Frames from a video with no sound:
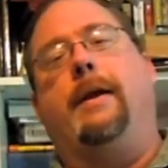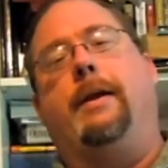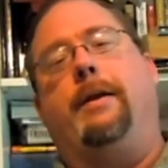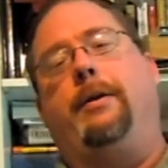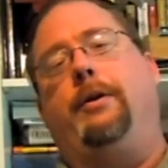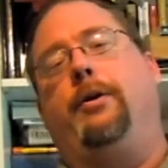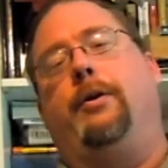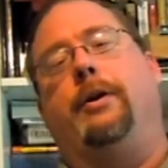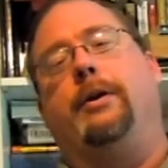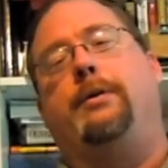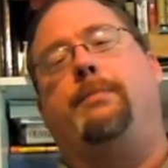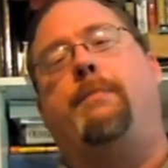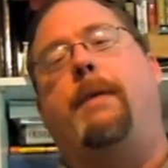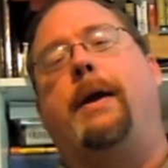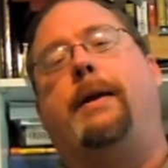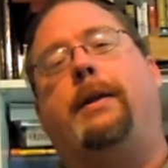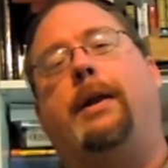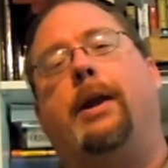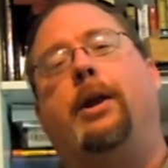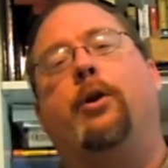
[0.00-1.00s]
you're
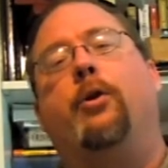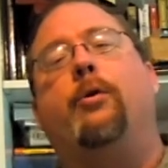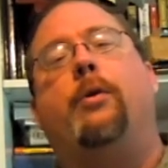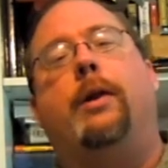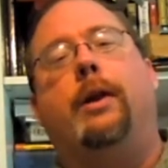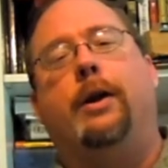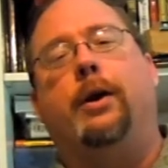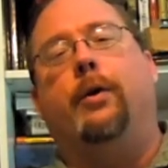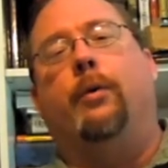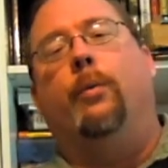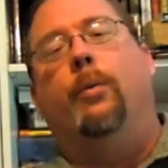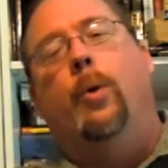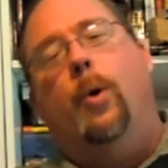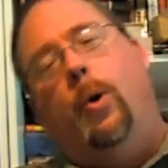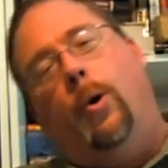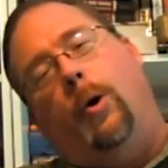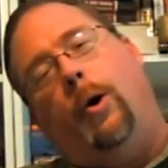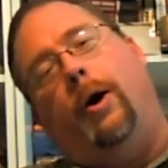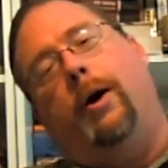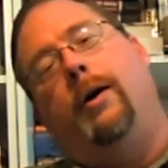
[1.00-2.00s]
expecting nuclear
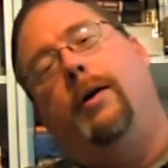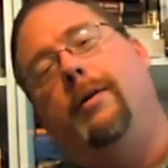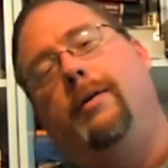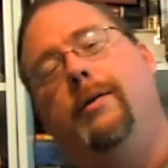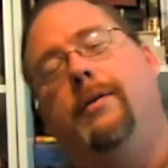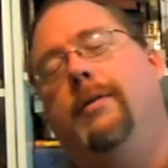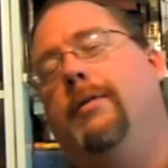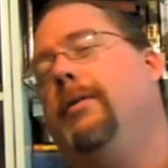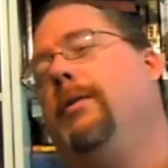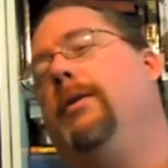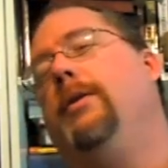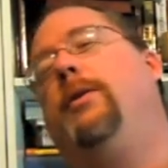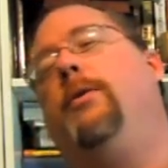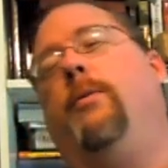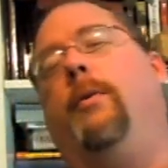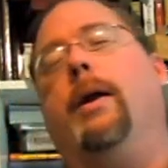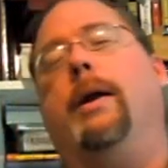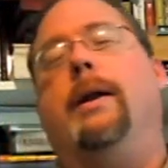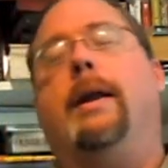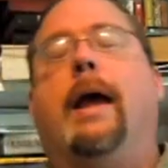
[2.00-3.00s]
war to
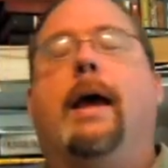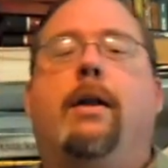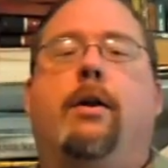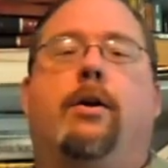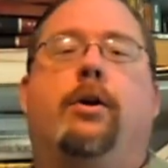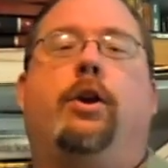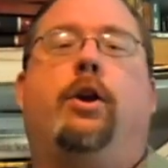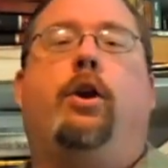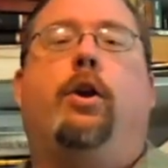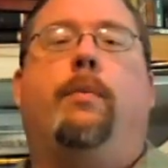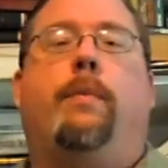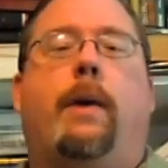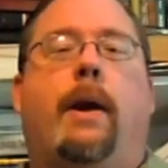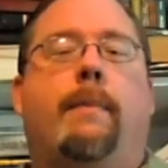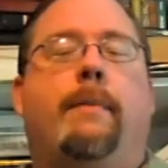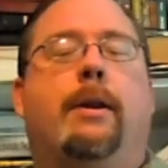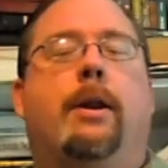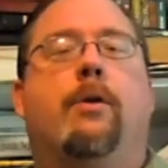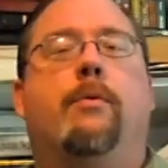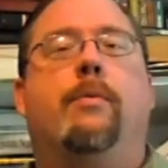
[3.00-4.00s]
rain down on you. You
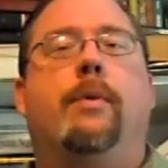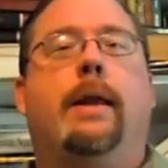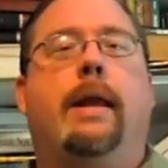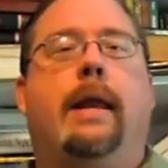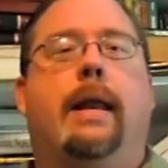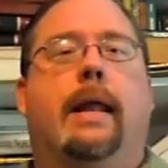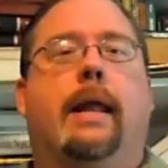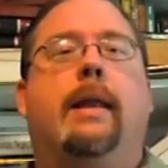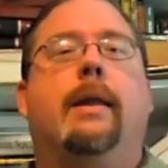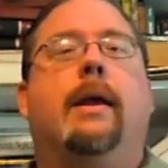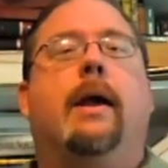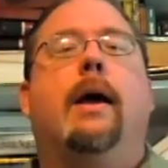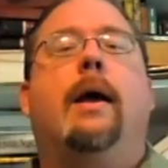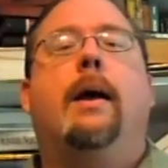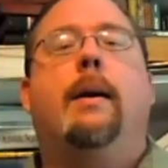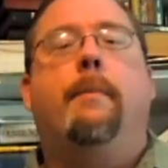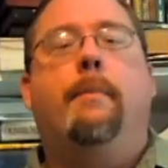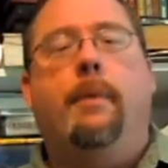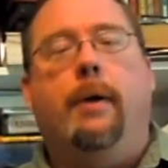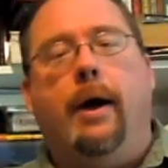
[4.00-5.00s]
probably don't need it,
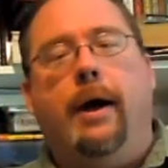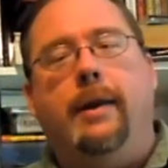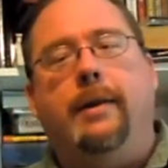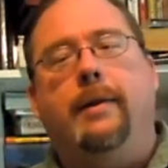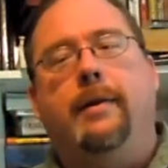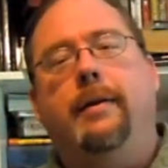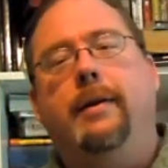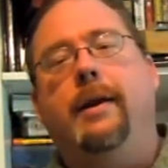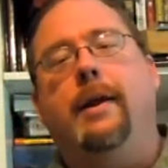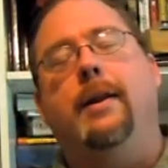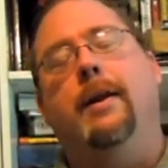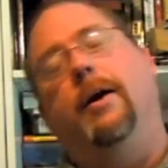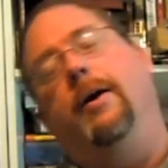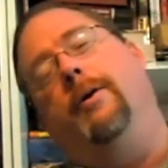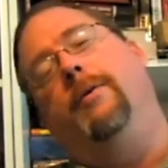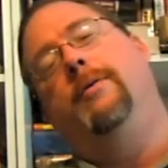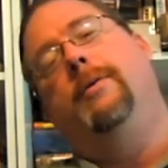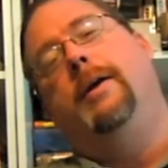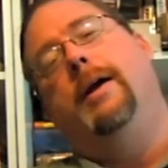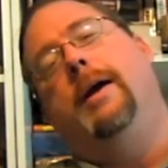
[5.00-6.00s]
but you
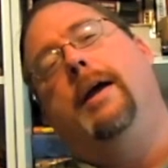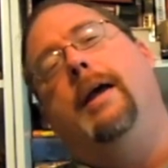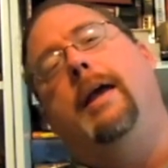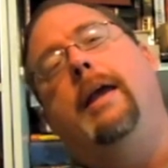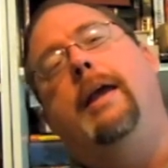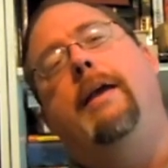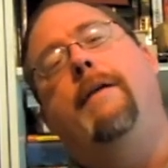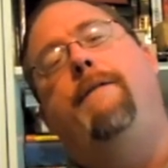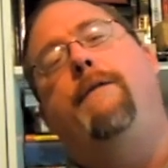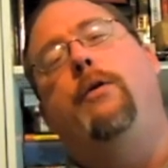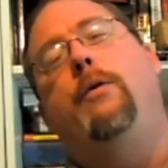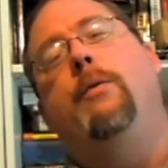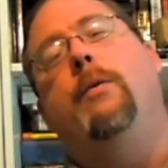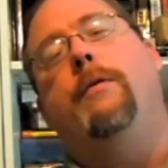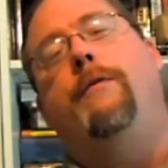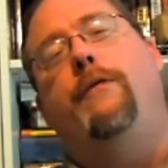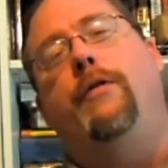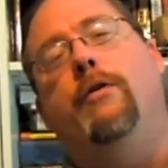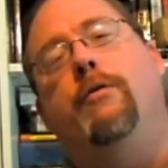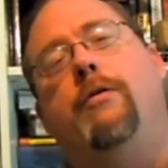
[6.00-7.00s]
know, if you
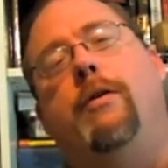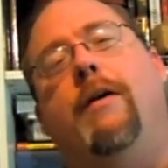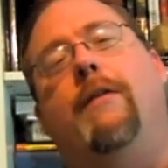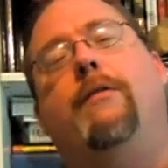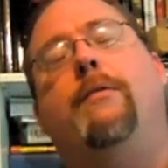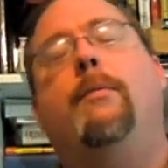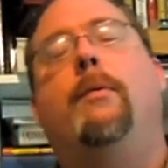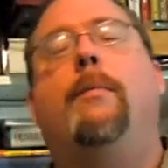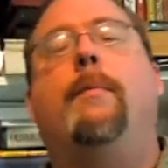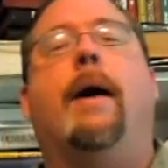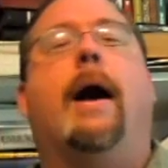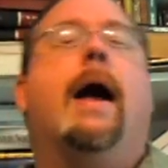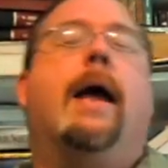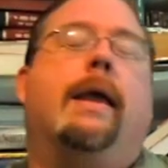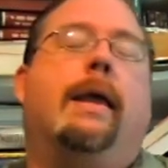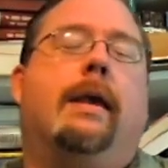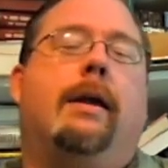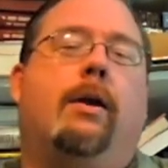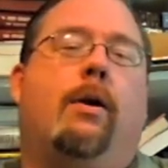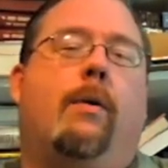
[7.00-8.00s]
would feel comfortable
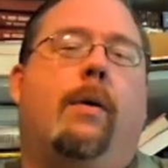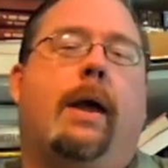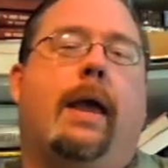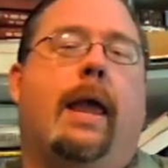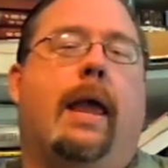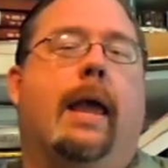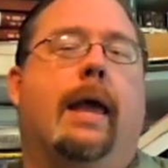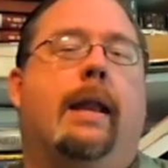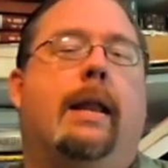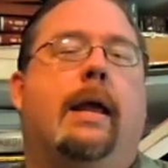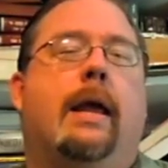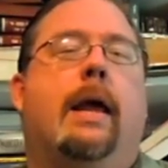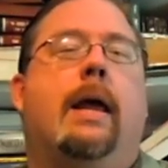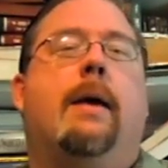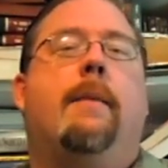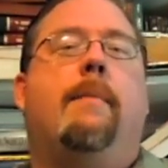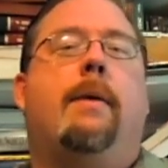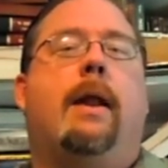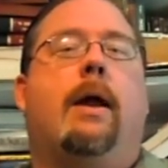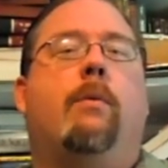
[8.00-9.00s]
buying it, go ahead.
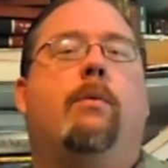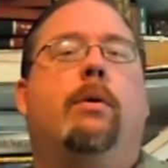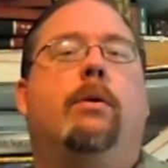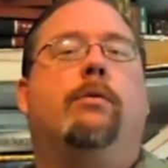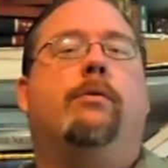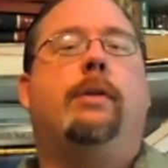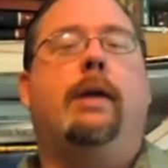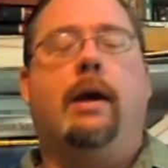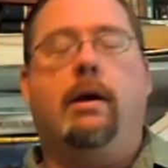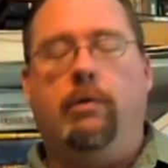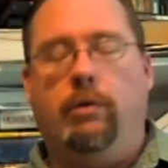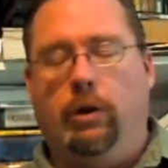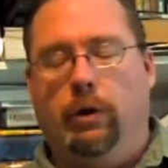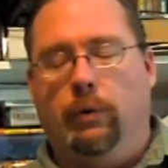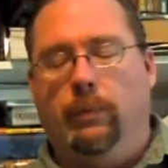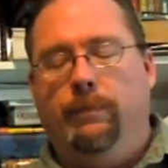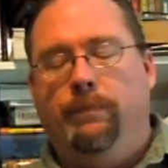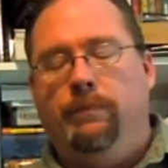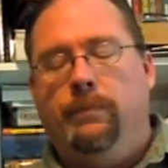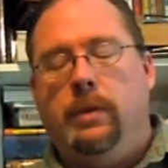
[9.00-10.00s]
But I will tell
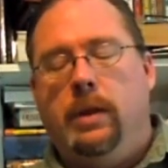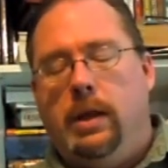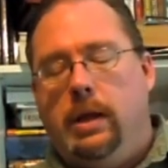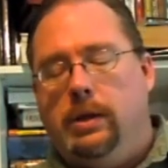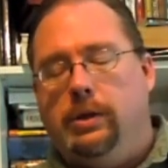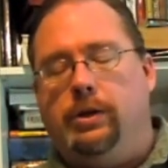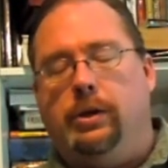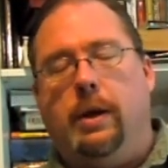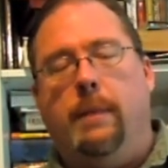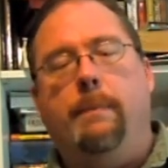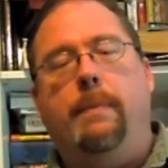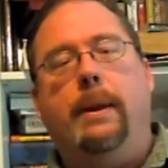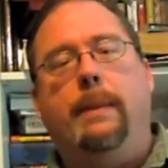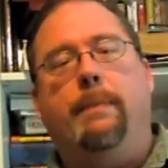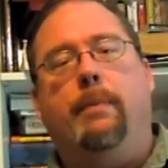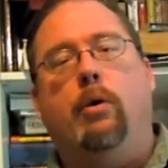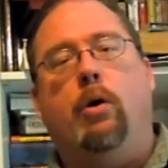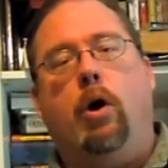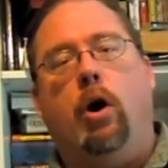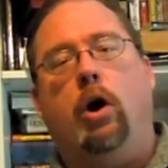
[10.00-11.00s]
you, some
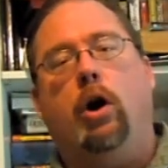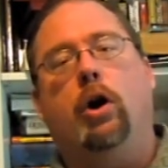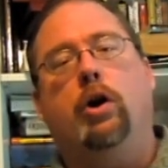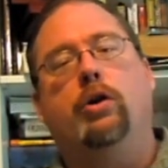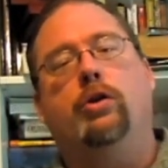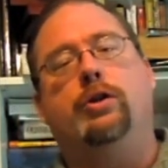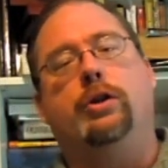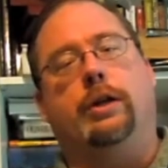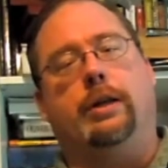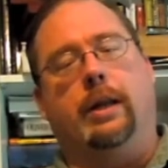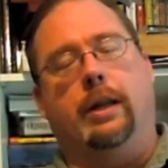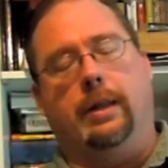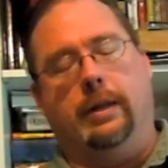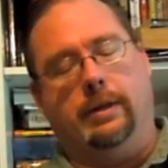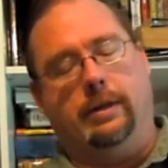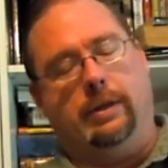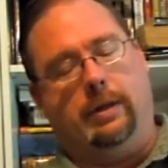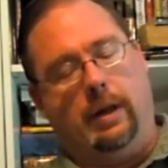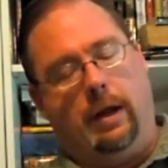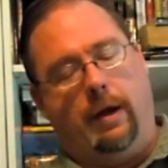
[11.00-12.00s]
people are allergic to
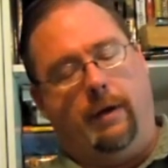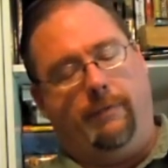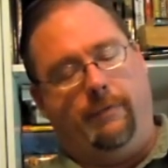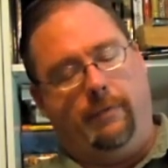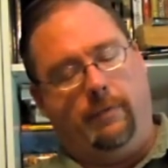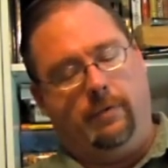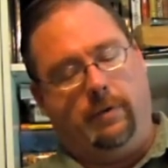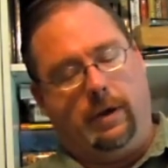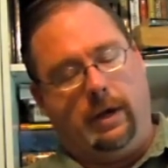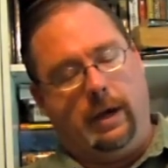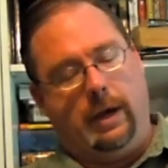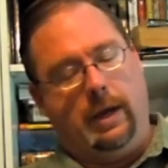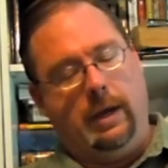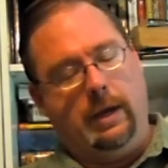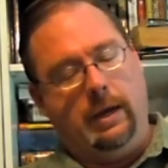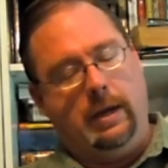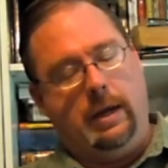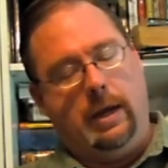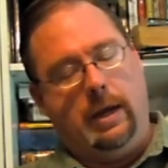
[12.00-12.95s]
this stuff. Okay.